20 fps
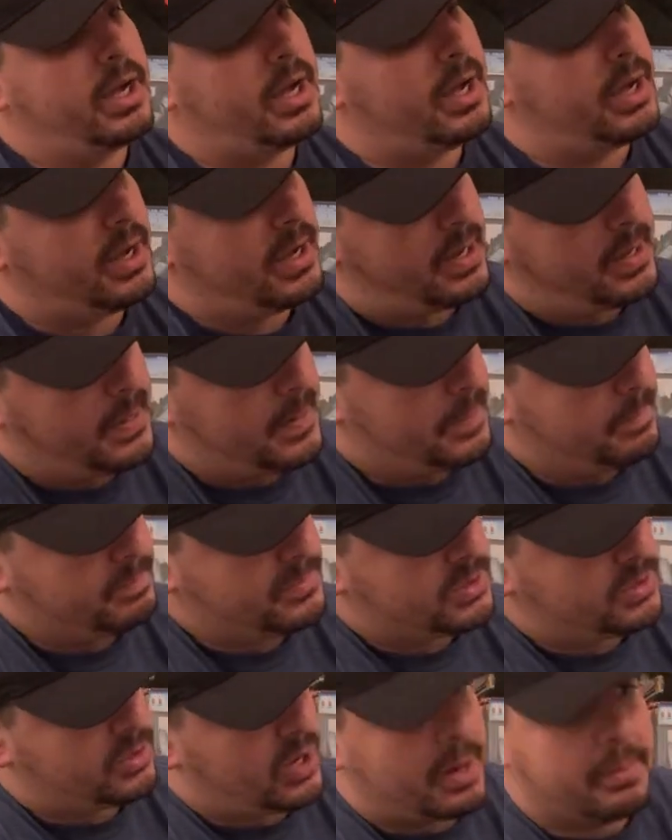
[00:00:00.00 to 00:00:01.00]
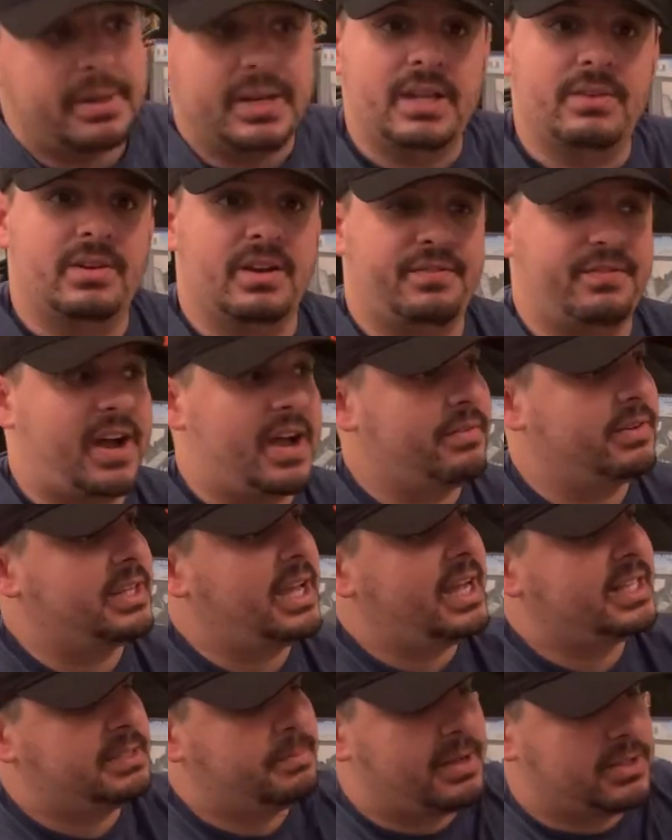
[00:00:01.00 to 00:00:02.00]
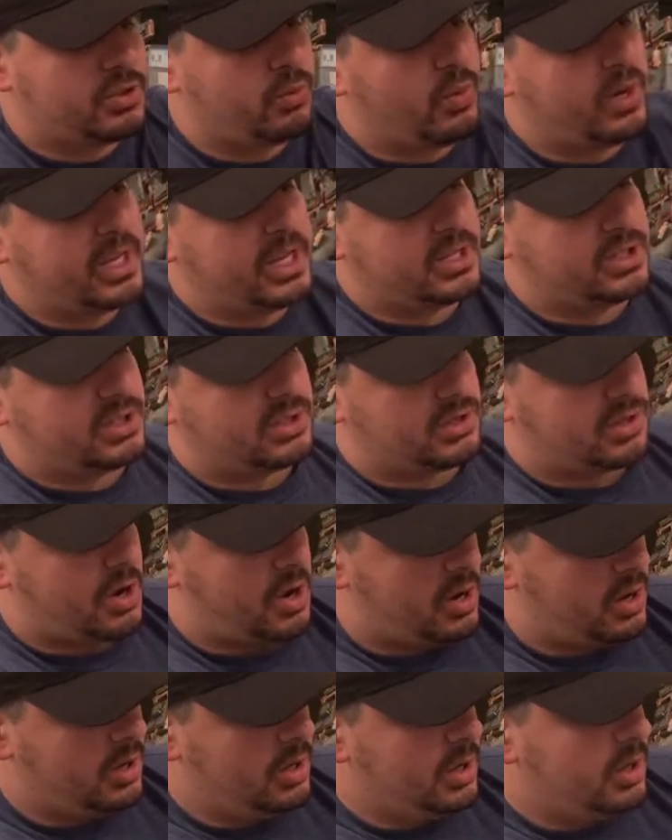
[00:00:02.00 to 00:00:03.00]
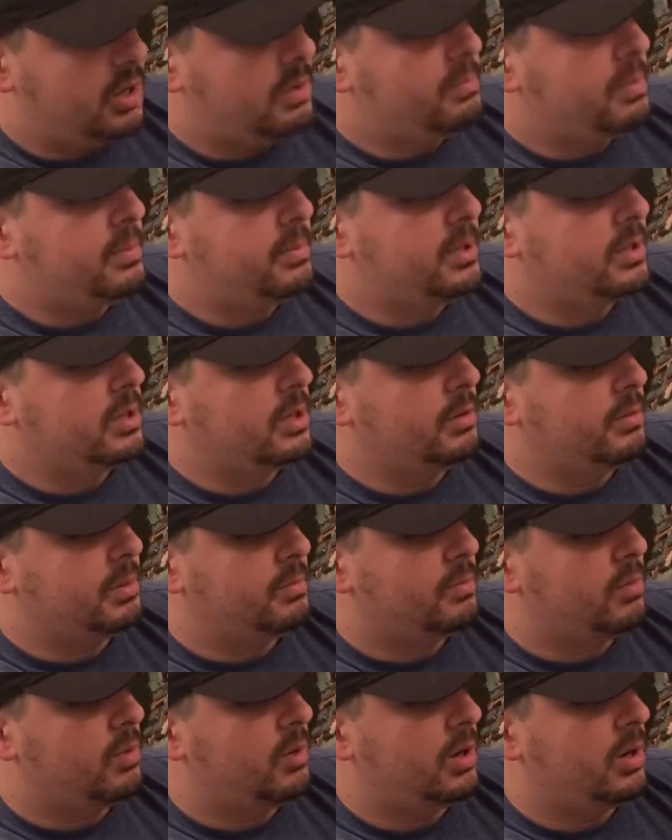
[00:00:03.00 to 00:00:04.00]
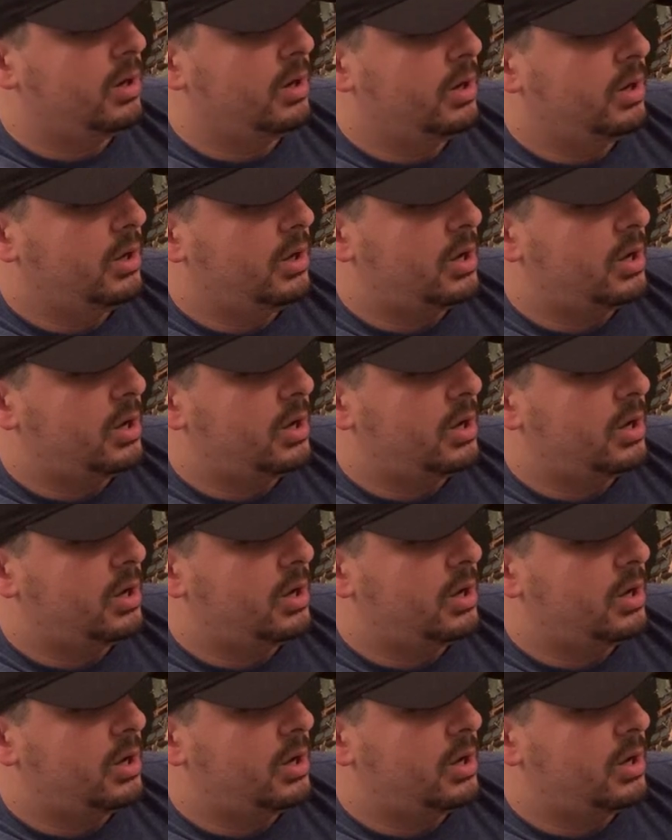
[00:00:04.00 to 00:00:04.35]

So I'm going to give it a 5 on that. It's about 20 inches tall, maybe a little bit more.